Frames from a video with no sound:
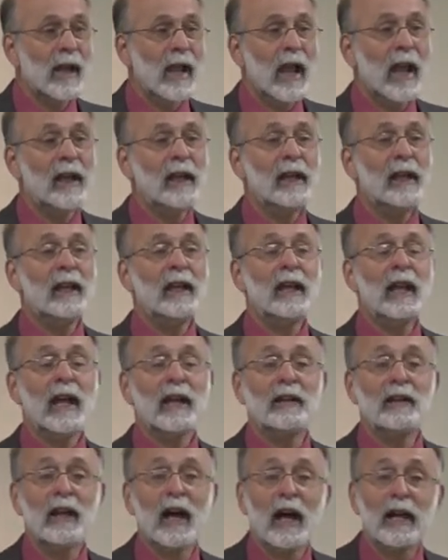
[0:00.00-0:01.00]
And he
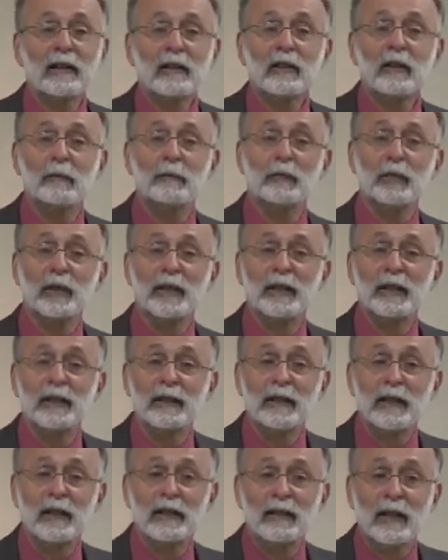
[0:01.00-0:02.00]
had not
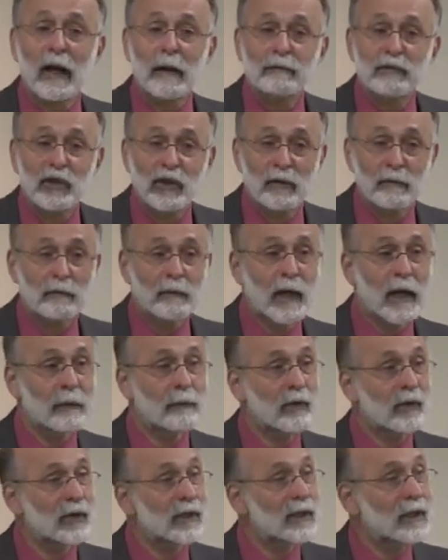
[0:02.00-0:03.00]
completed the adoption
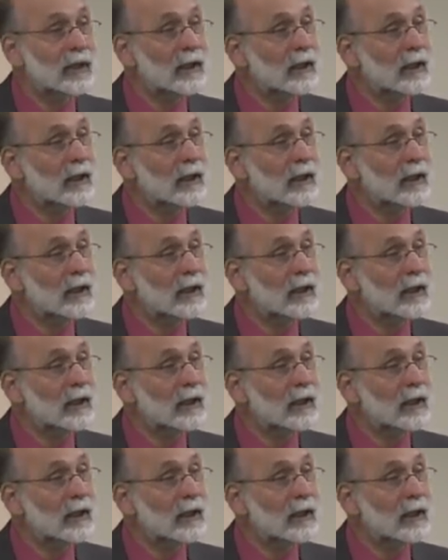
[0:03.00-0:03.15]
papers